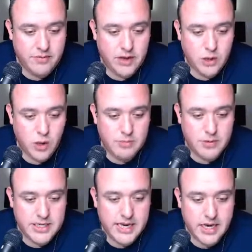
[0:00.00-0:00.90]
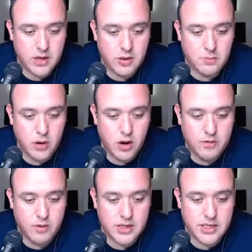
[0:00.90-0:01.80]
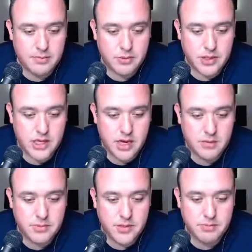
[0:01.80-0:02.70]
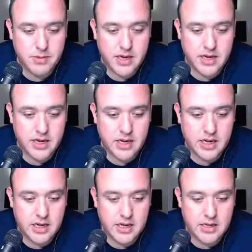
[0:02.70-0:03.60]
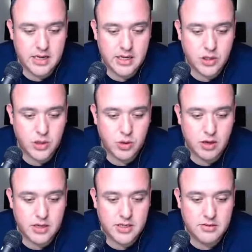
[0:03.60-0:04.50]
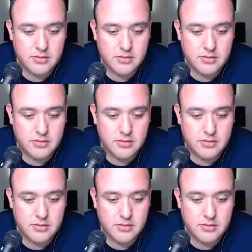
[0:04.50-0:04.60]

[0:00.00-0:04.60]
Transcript: if you enjoy a particular pro, for example, subs, but uh, enjoy, uh,